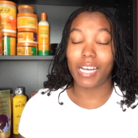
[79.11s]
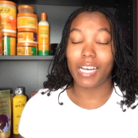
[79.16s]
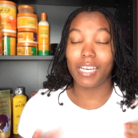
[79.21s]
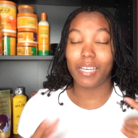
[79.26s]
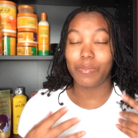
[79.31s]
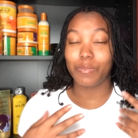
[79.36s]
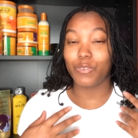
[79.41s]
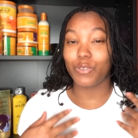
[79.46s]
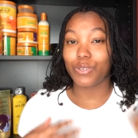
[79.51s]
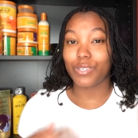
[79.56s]
I
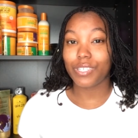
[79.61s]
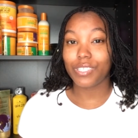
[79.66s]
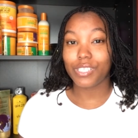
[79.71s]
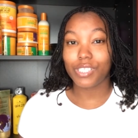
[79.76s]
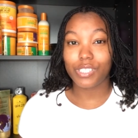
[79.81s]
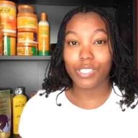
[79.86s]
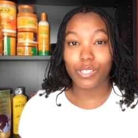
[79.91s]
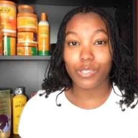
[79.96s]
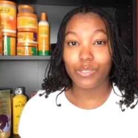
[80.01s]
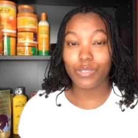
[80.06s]
am going to
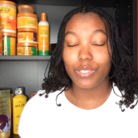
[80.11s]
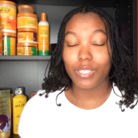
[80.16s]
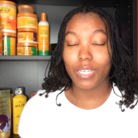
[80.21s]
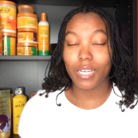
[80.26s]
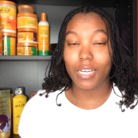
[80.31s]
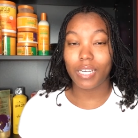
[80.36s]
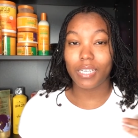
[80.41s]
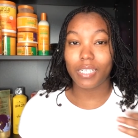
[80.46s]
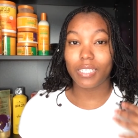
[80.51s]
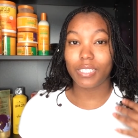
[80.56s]
show you
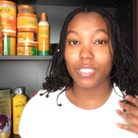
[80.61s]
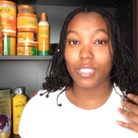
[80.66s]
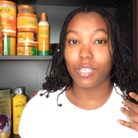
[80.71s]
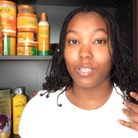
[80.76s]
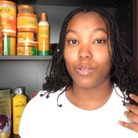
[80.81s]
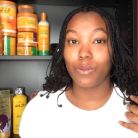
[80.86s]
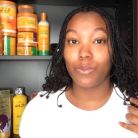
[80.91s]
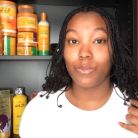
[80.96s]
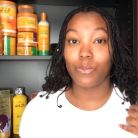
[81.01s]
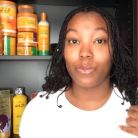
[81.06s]
guys
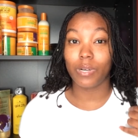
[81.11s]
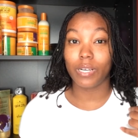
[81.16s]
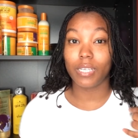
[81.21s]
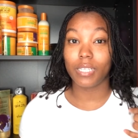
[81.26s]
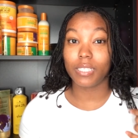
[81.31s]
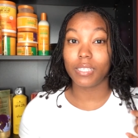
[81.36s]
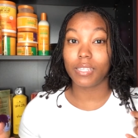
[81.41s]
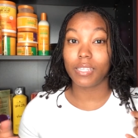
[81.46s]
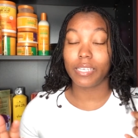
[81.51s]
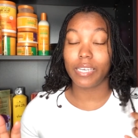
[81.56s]

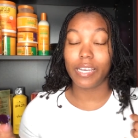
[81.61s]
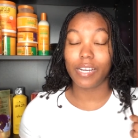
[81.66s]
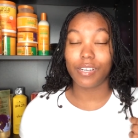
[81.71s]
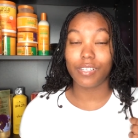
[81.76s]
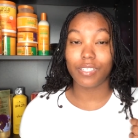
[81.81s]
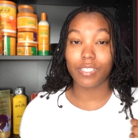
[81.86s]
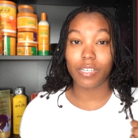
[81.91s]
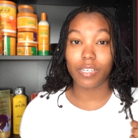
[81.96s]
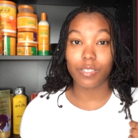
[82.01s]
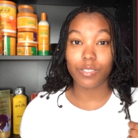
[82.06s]
what the
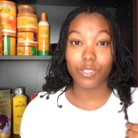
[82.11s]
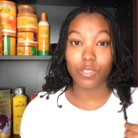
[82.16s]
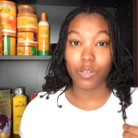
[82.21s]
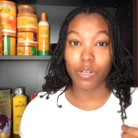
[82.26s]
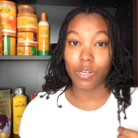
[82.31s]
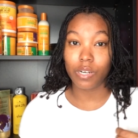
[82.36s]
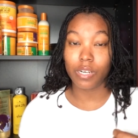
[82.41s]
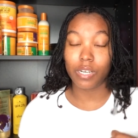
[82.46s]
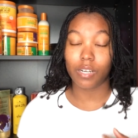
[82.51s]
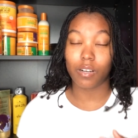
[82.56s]
hairstyles
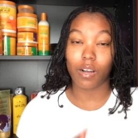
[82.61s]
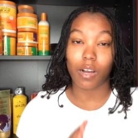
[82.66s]
are.